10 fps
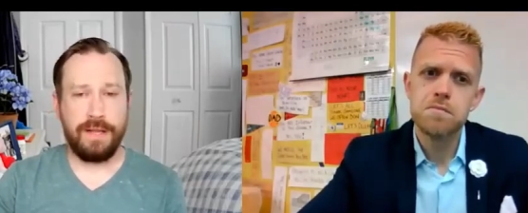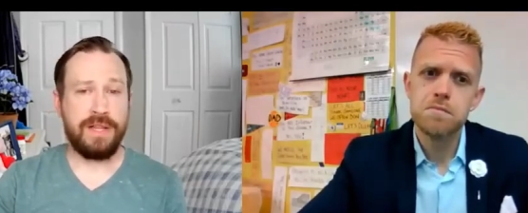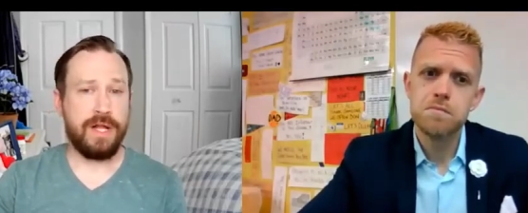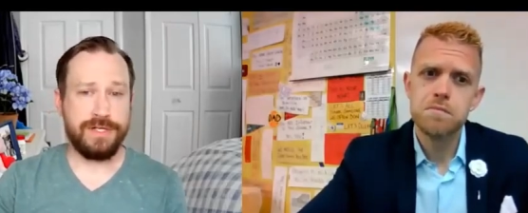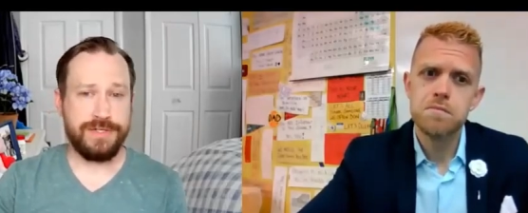Speaker 1: am a
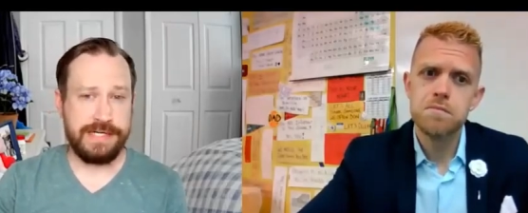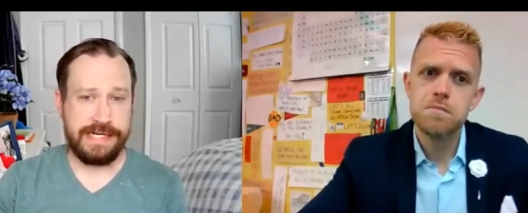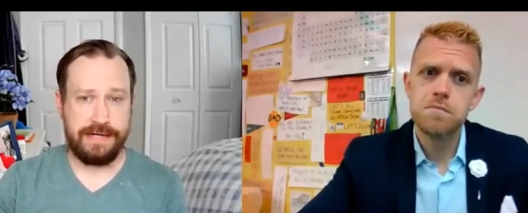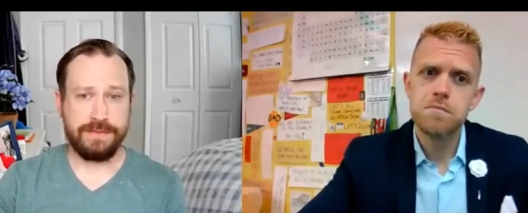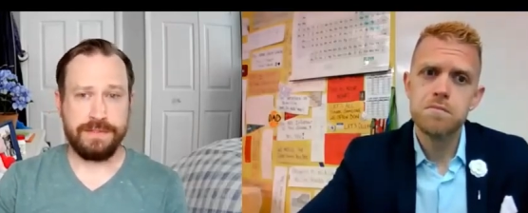larger
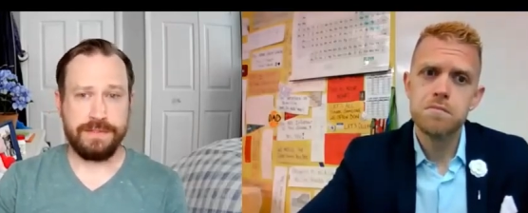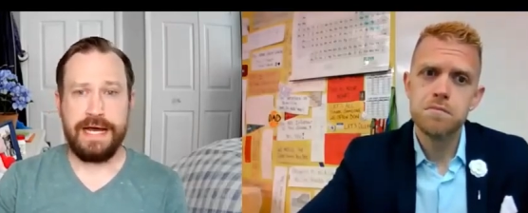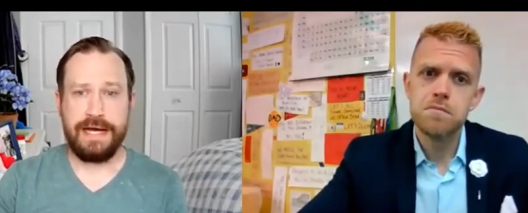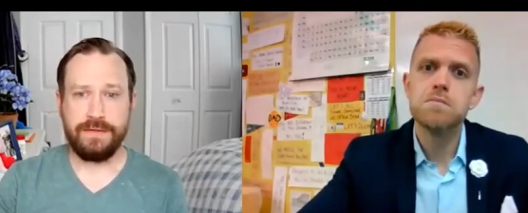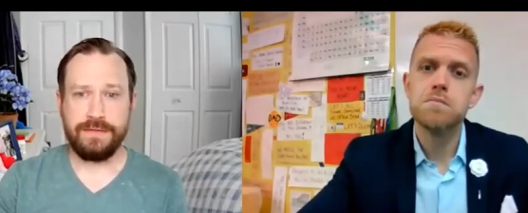account
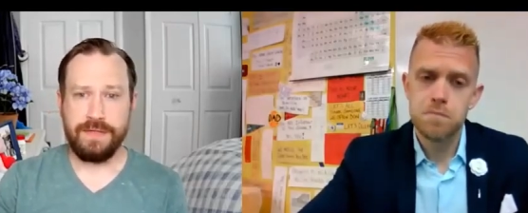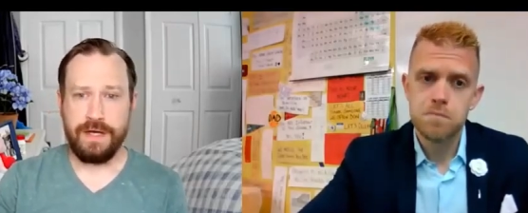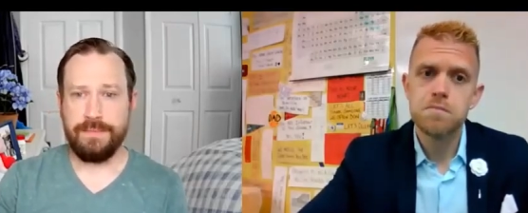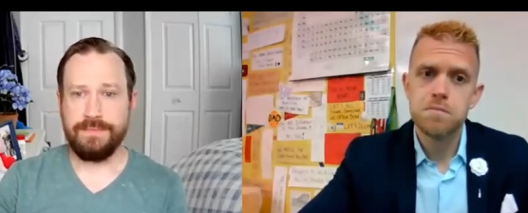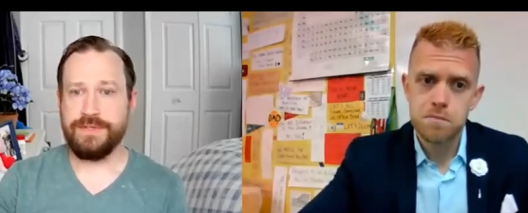now
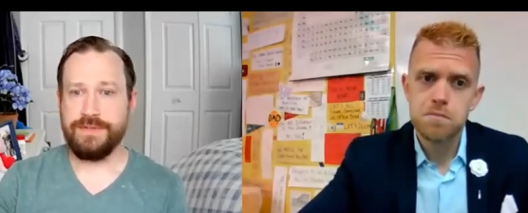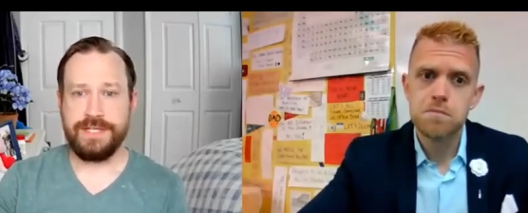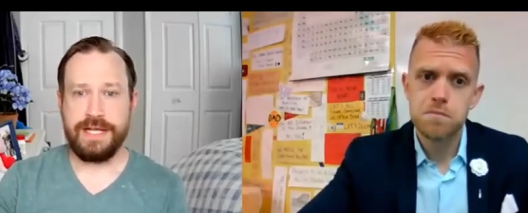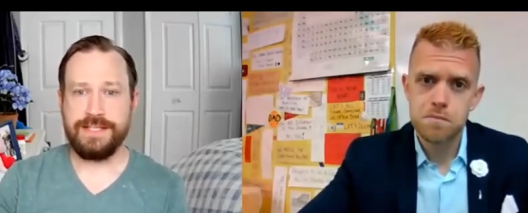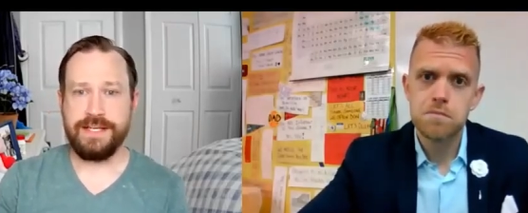um, so there's
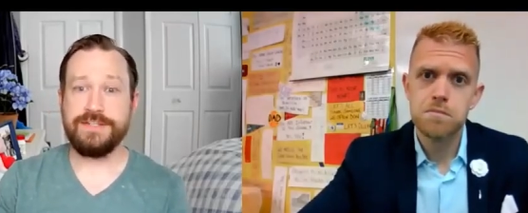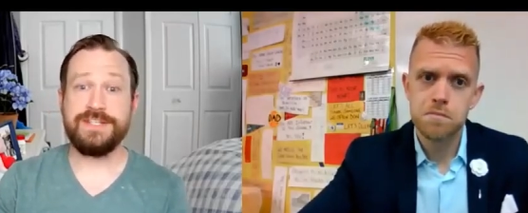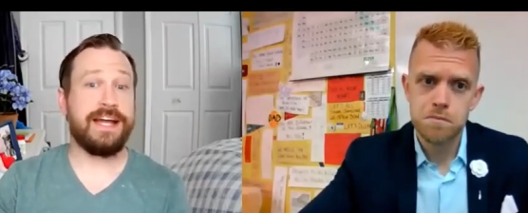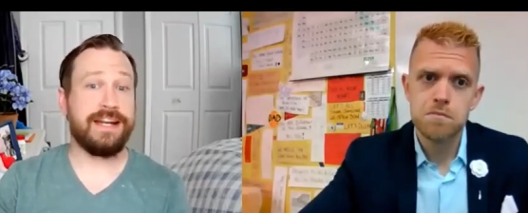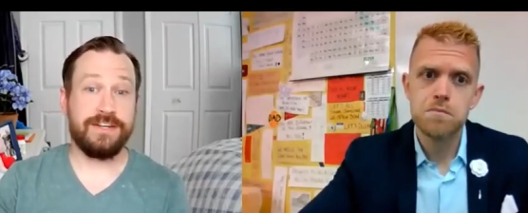i'll say there's a
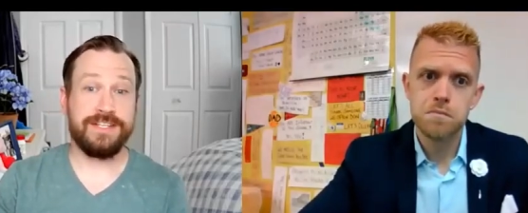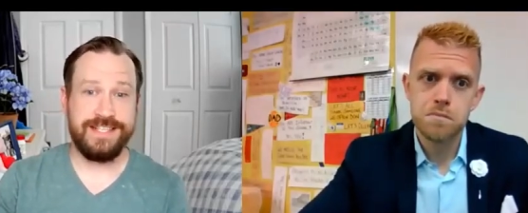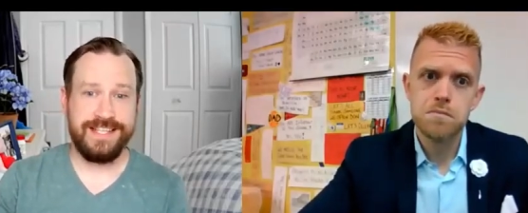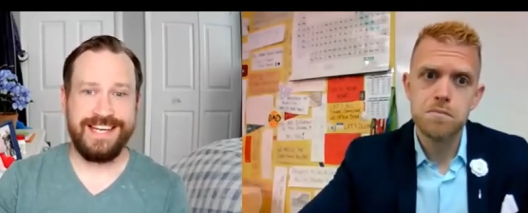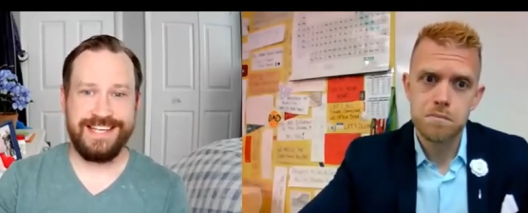lot of cooks in
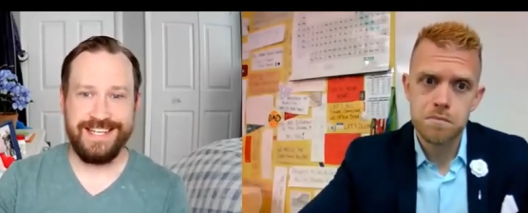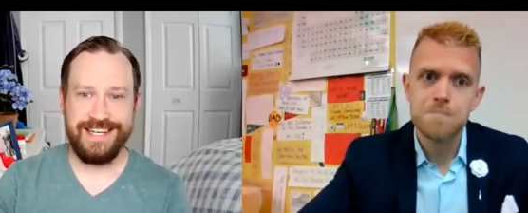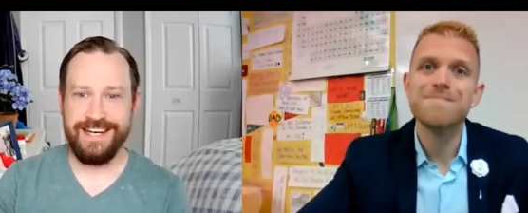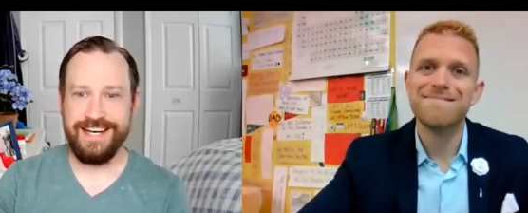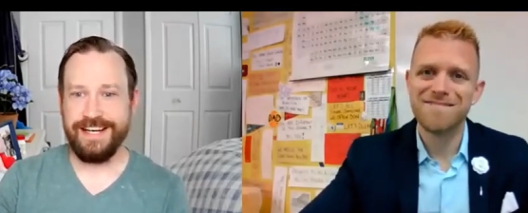the kitchen
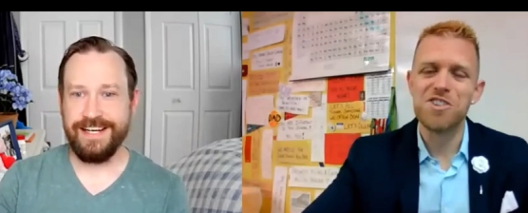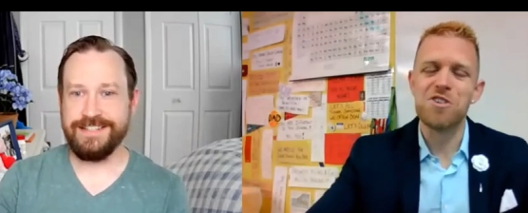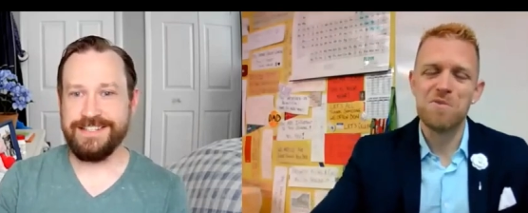uh, sure.